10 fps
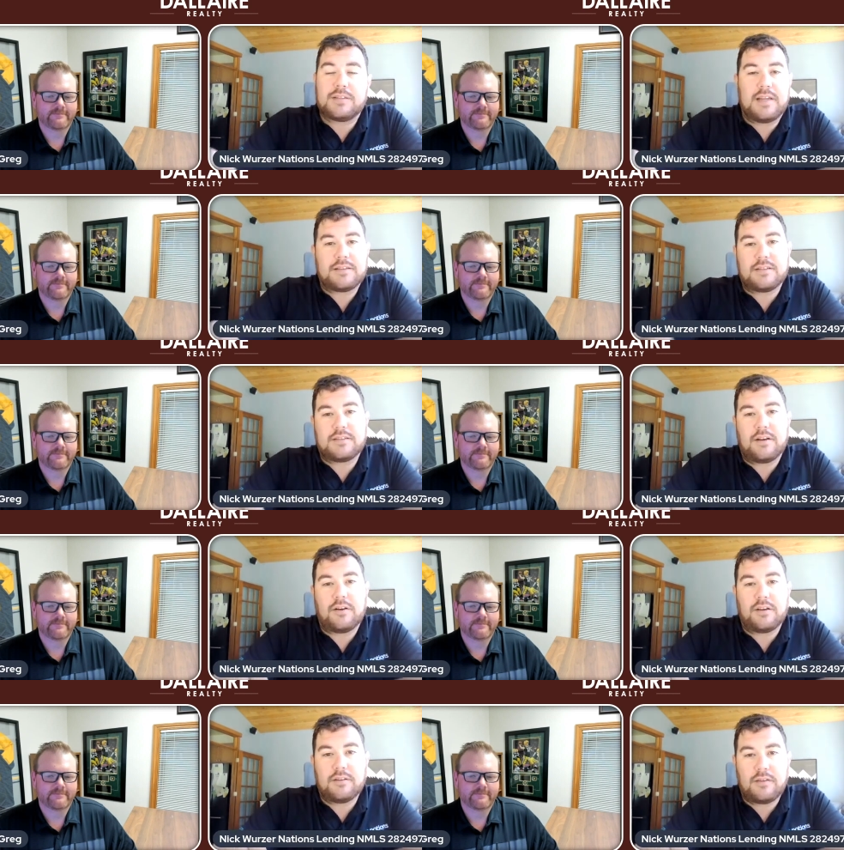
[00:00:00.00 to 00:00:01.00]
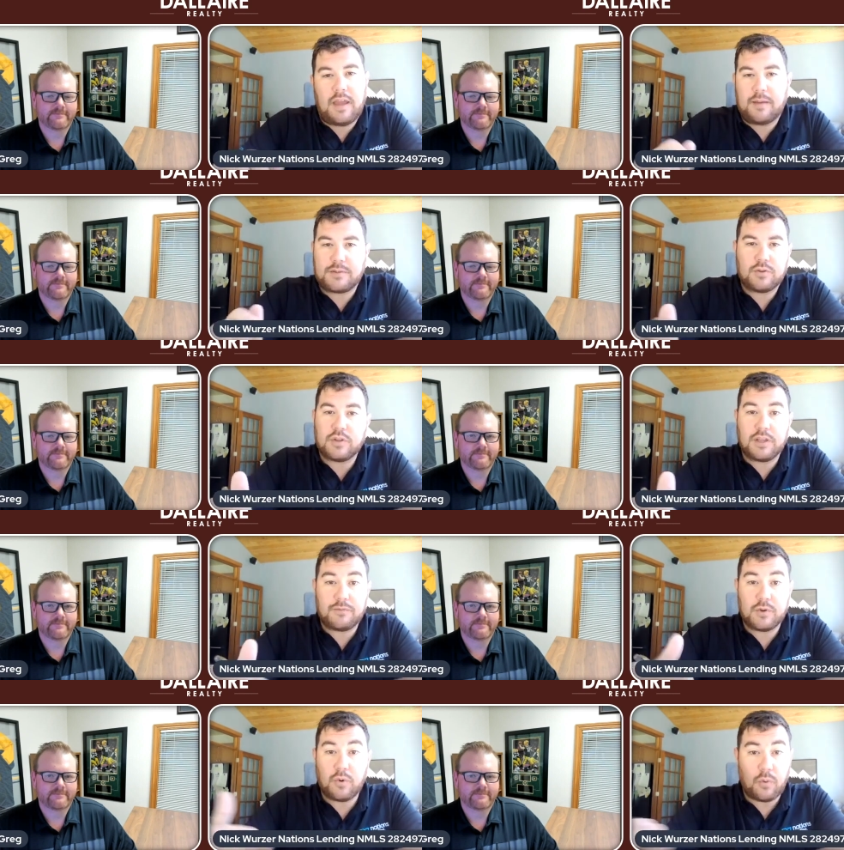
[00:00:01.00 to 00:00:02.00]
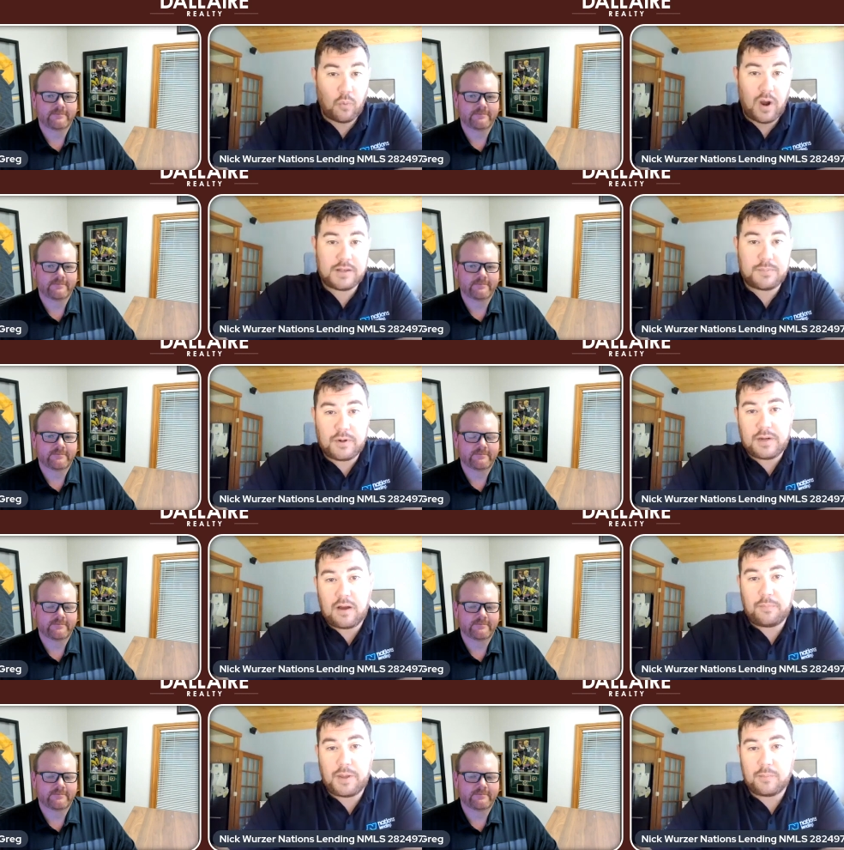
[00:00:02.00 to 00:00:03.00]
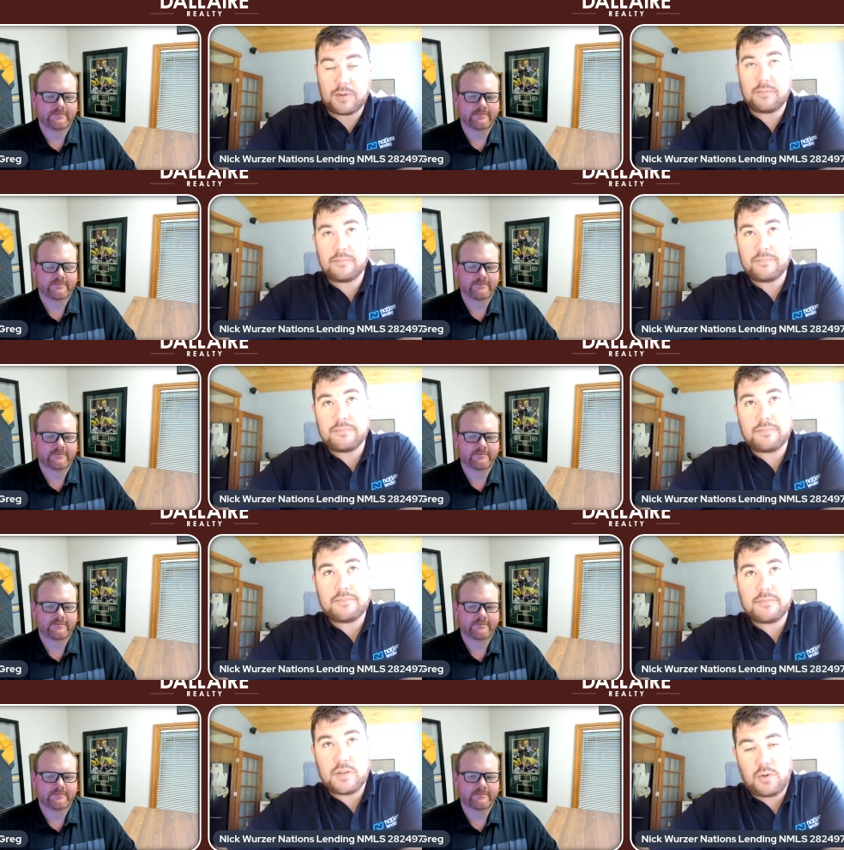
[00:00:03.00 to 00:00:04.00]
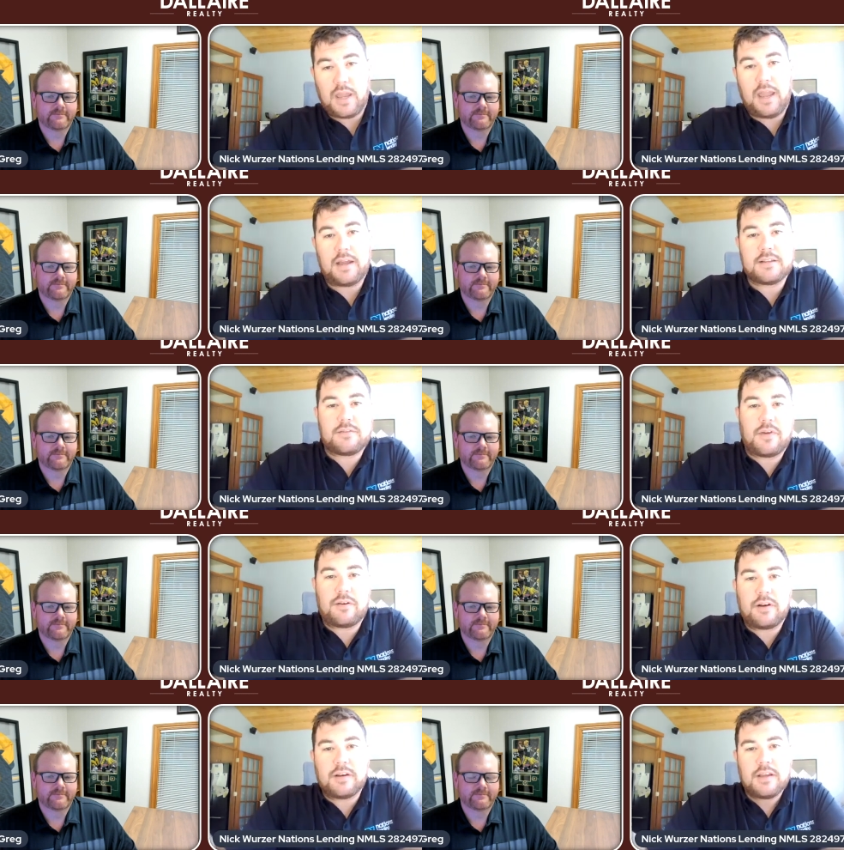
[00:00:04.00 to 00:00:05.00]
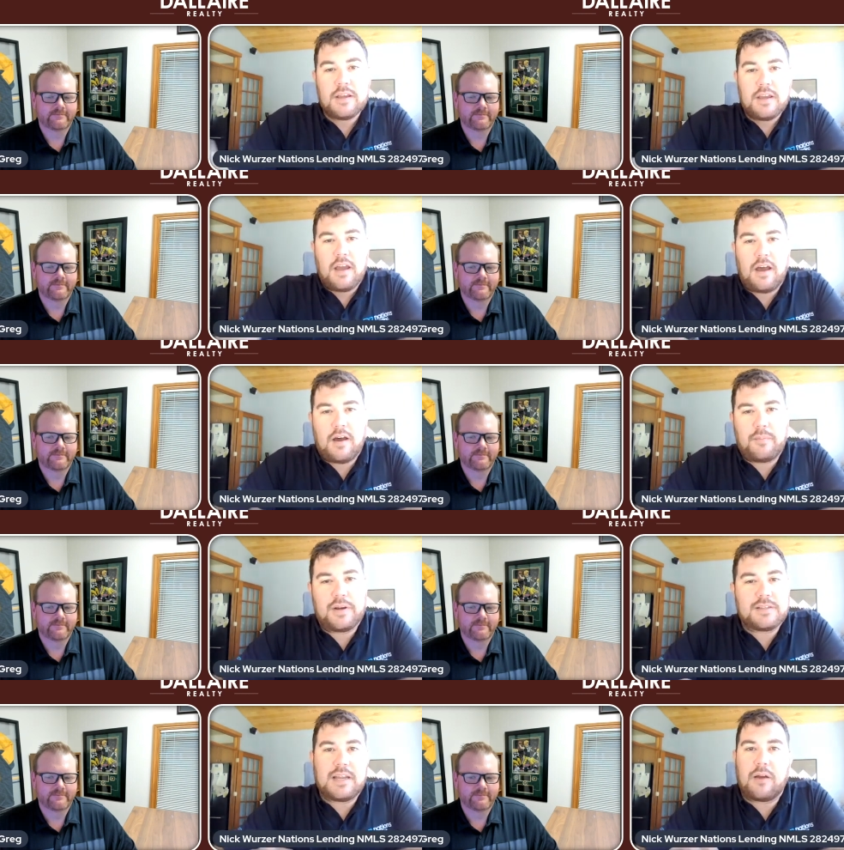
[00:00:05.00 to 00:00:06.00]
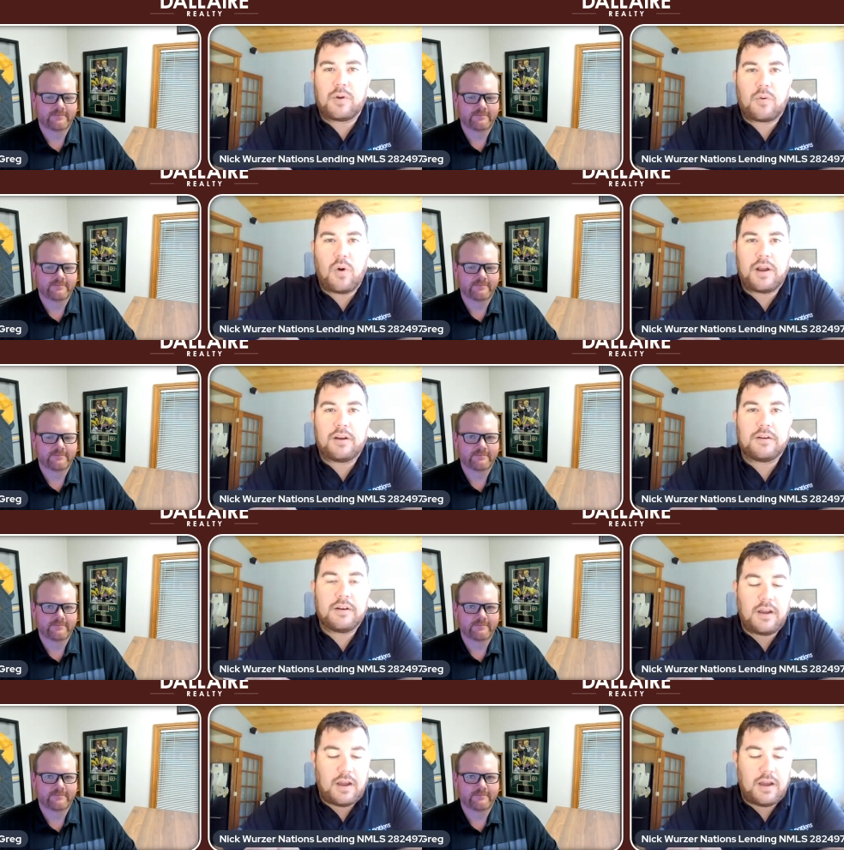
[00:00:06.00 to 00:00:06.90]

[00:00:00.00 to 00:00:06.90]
Speaker 1: is necessary. Absolutely, if you want to put a down payment, you can as a veteran, but is not required.